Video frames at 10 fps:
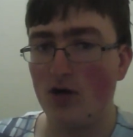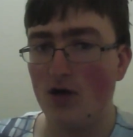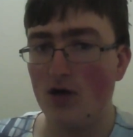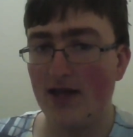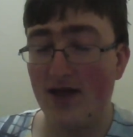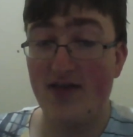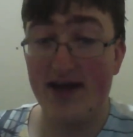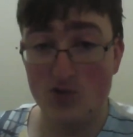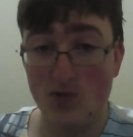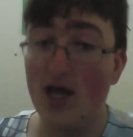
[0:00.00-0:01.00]
Like,
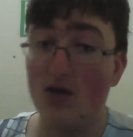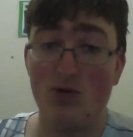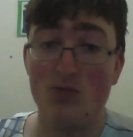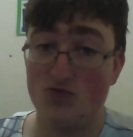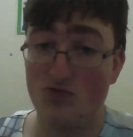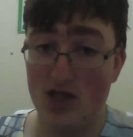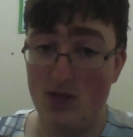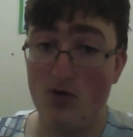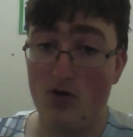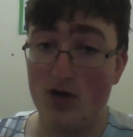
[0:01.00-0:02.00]
that's when Edwin was really
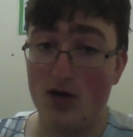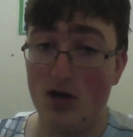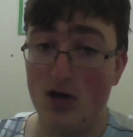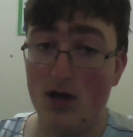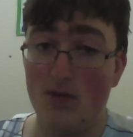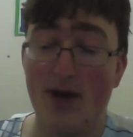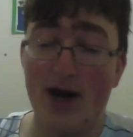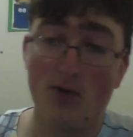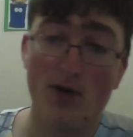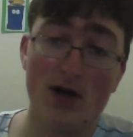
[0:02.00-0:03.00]
broken.
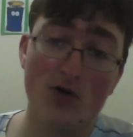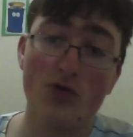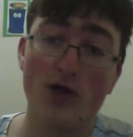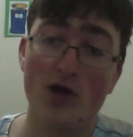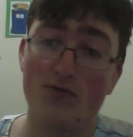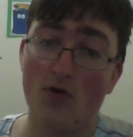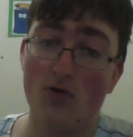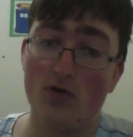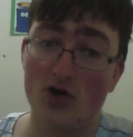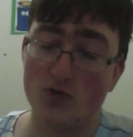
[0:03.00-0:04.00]
Back when all the other
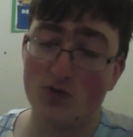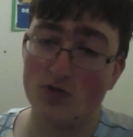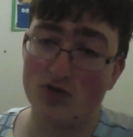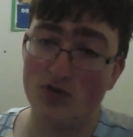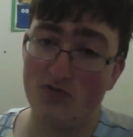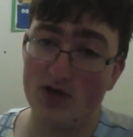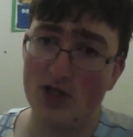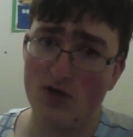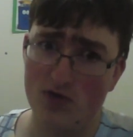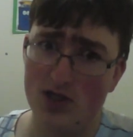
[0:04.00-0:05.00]
road cards were also
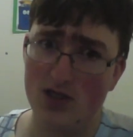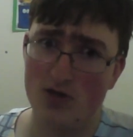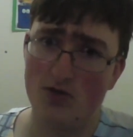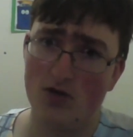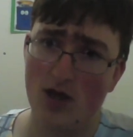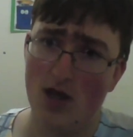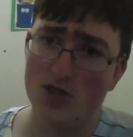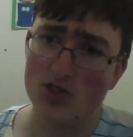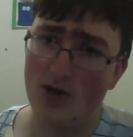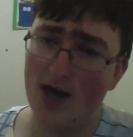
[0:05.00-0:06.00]
really, really good.
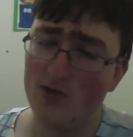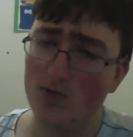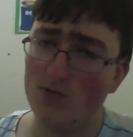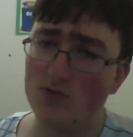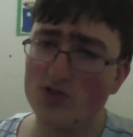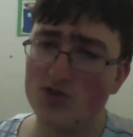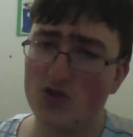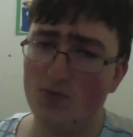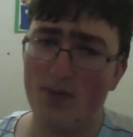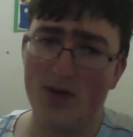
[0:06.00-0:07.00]
So Edwin was
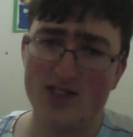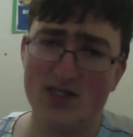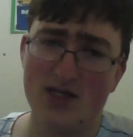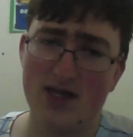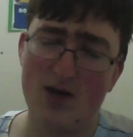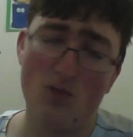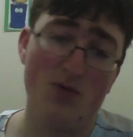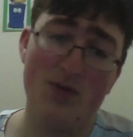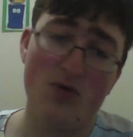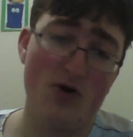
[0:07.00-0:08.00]
super busted, and it
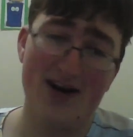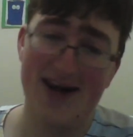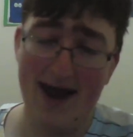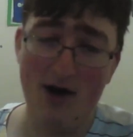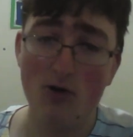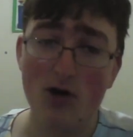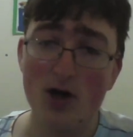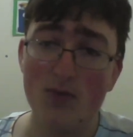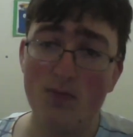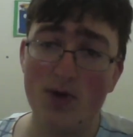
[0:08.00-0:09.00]
would be broken now,
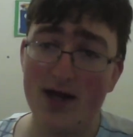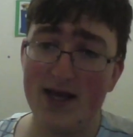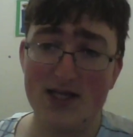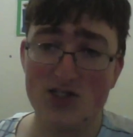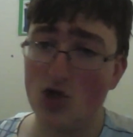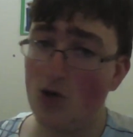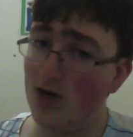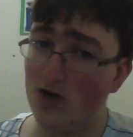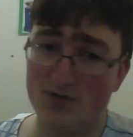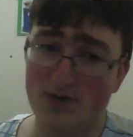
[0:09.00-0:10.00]
but it's nowhere
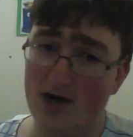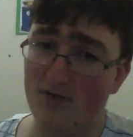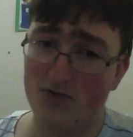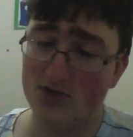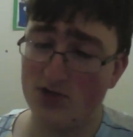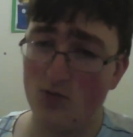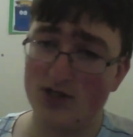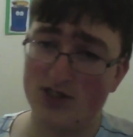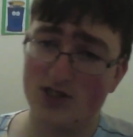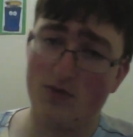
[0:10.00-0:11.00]
near as powerful as it
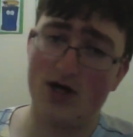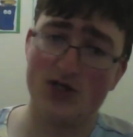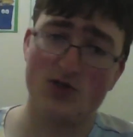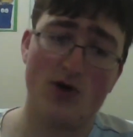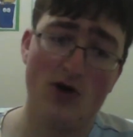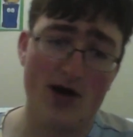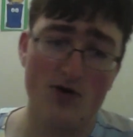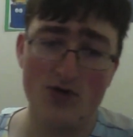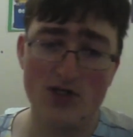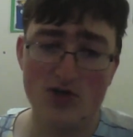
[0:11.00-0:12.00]
was in the past when you had
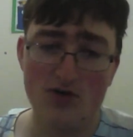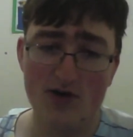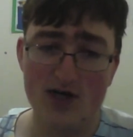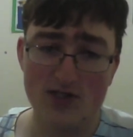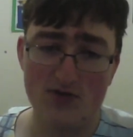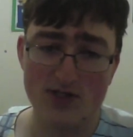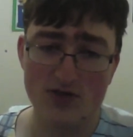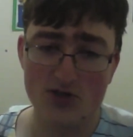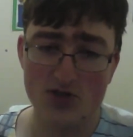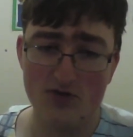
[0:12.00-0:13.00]
all these crazy, crazy
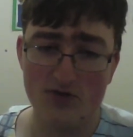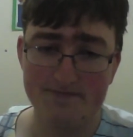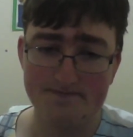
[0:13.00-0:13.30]
cards to go around.